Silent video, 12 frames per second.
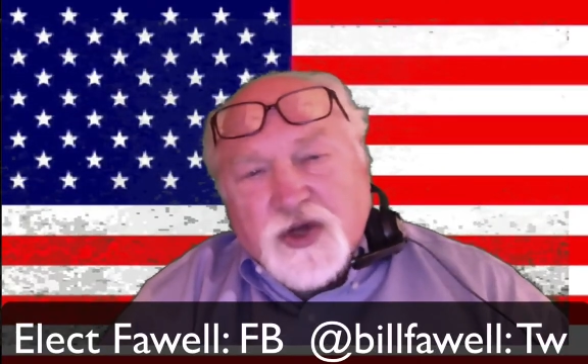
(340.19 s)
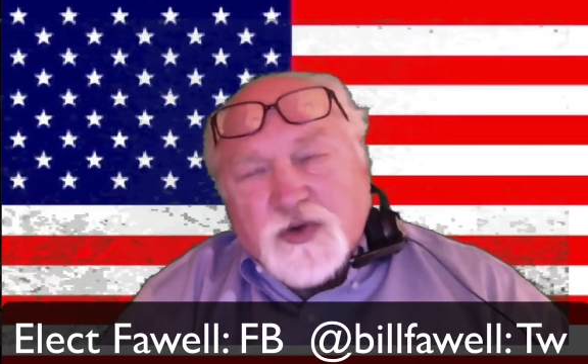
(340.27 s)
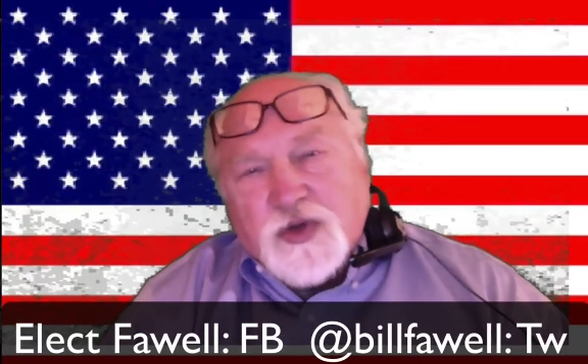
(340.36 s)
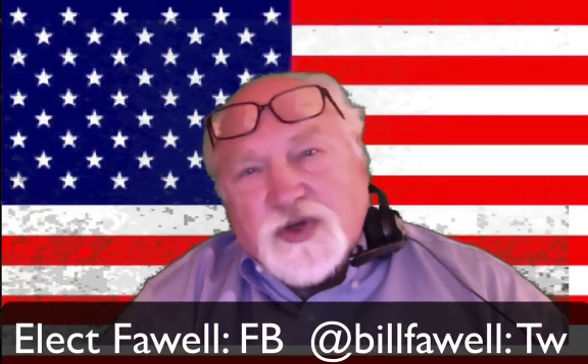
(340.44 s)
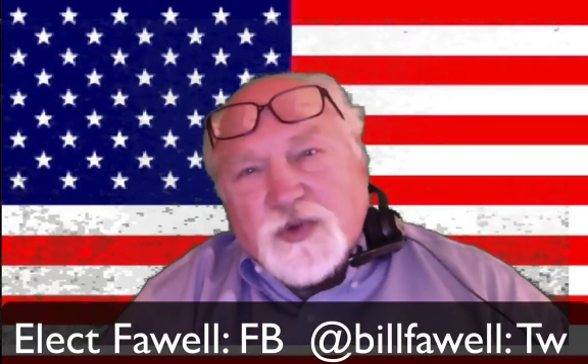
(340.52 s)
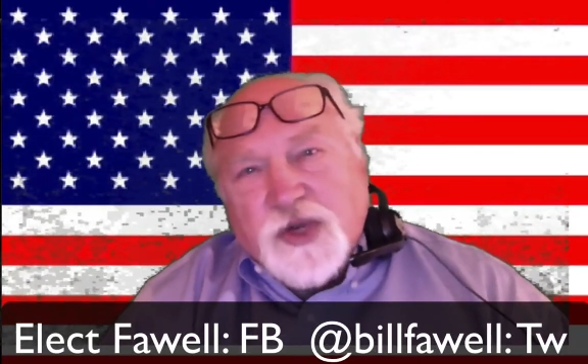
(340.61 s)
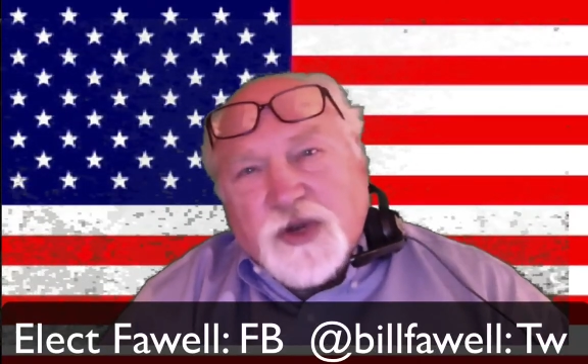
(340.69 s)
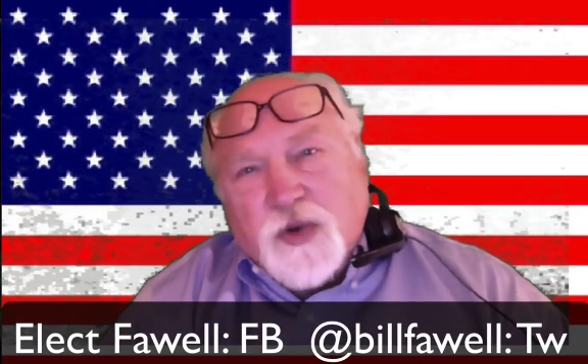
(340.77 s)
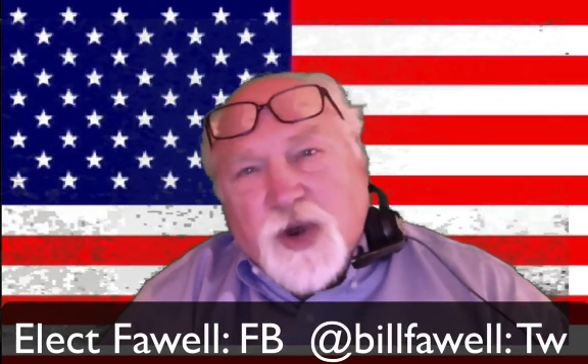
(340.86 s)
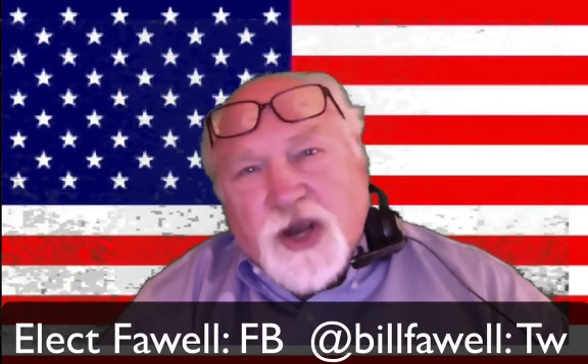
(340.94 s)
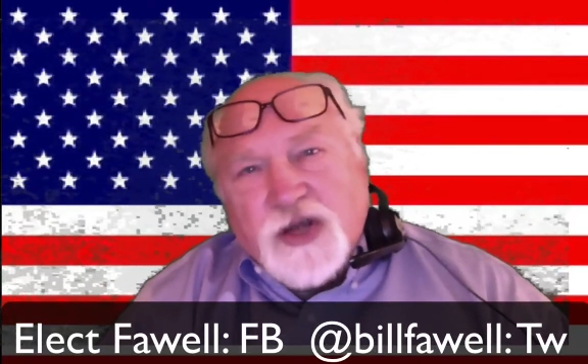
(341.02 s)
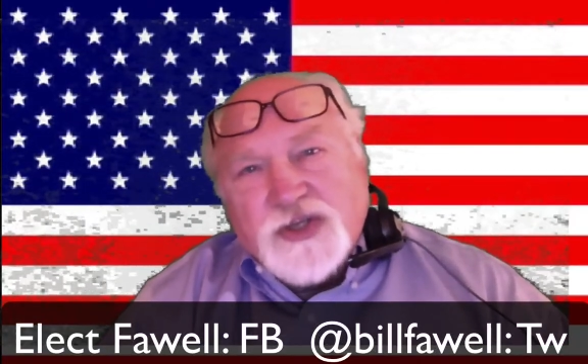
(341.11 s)
which
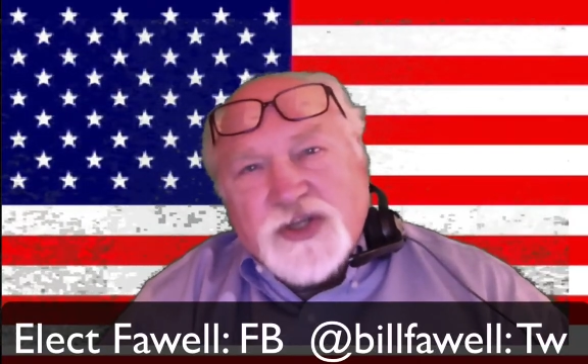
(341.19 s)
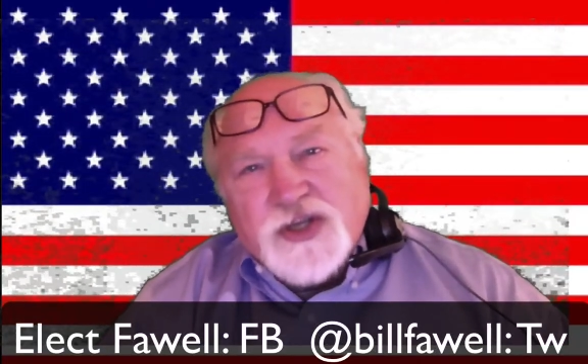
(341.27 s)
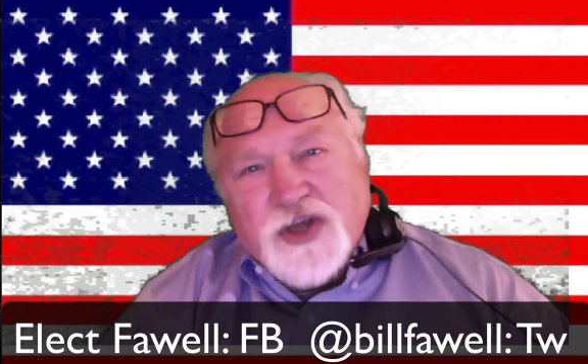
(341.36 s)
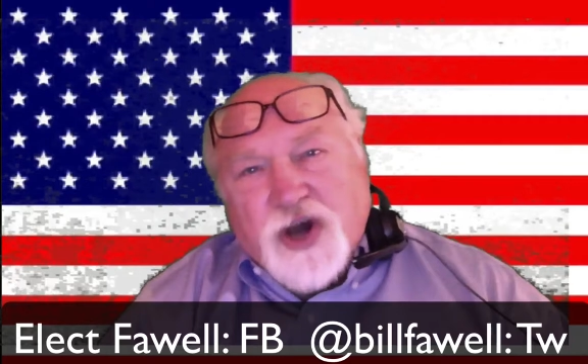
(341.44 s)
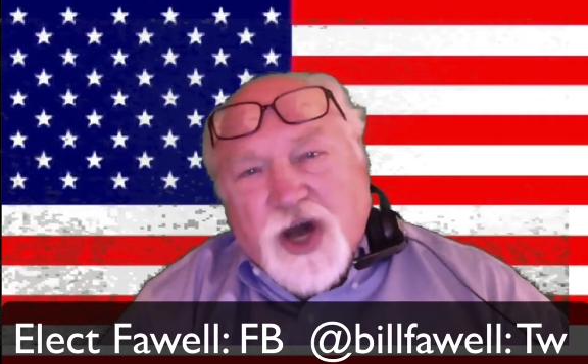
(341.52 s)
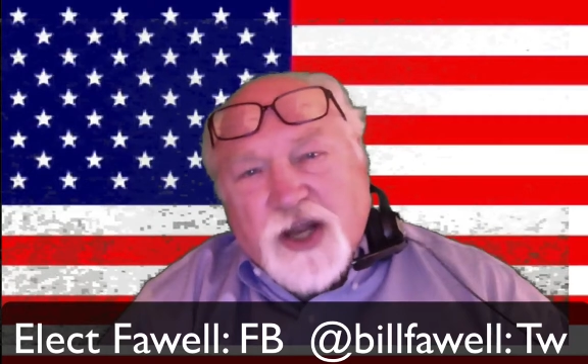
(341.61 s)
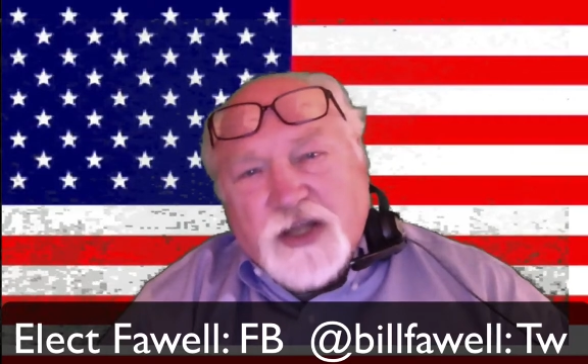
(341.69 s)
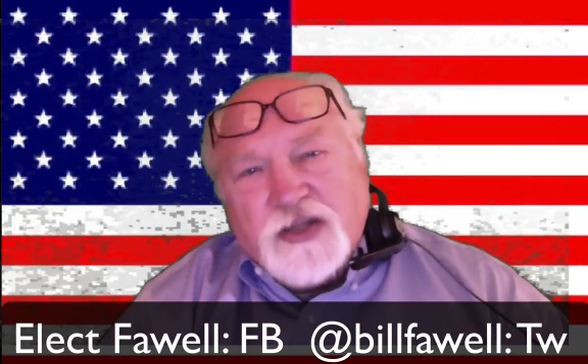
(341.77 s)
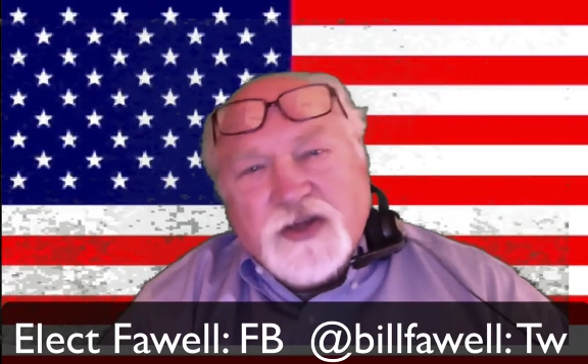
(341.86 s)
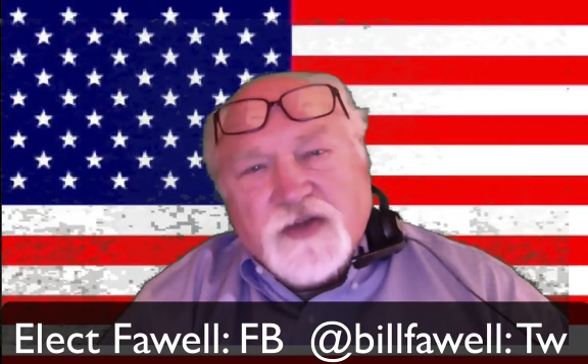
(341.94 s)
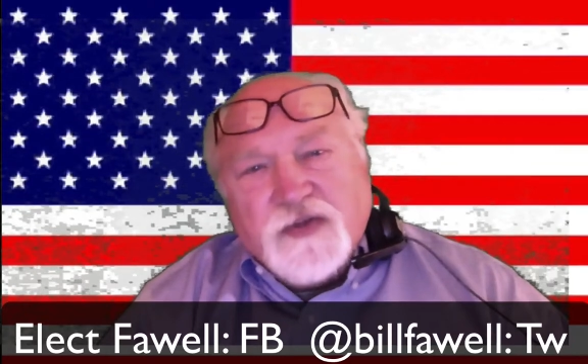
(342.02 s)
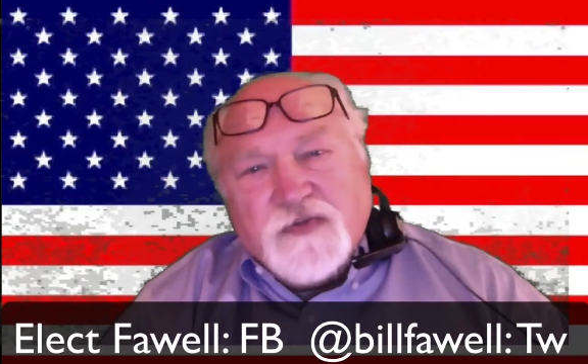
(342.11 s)
requires an audit
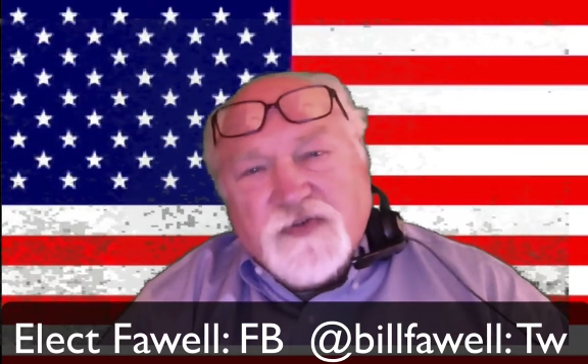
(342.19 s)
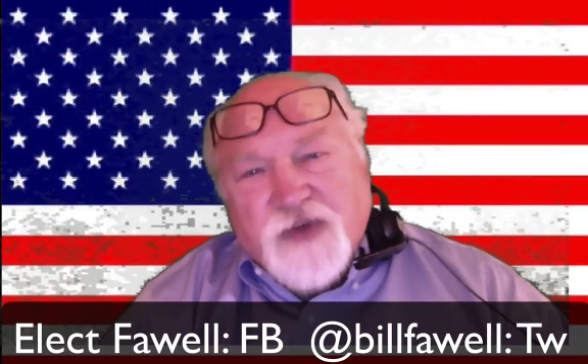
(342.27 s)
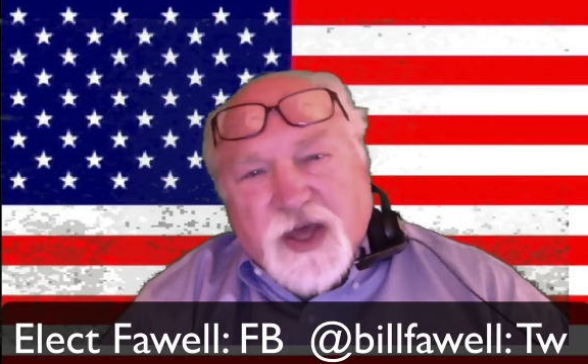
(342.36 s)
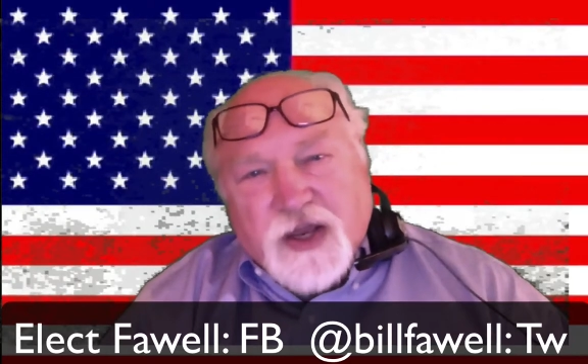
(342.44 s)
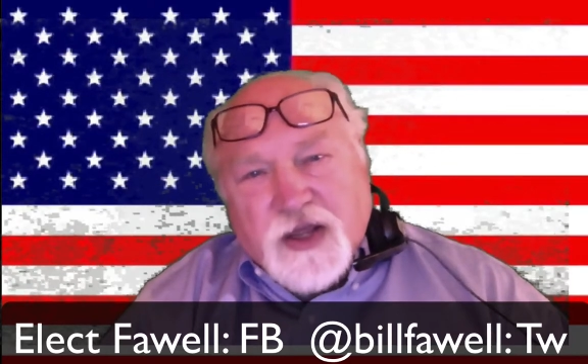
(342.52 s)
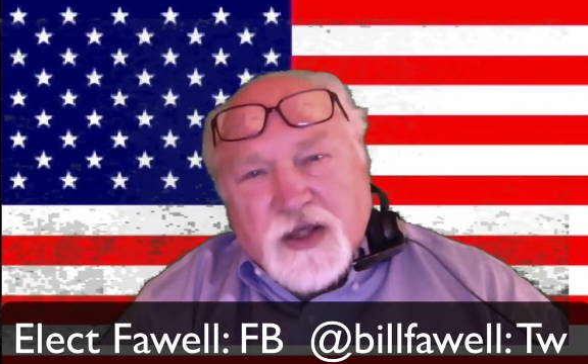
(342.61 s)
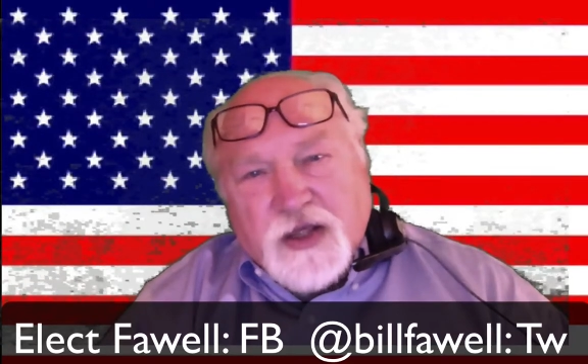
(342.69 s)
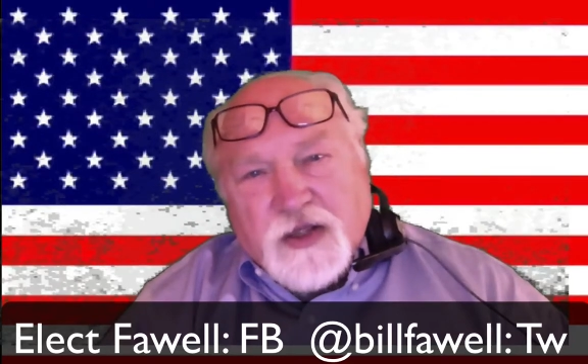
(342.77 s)
of the Fed.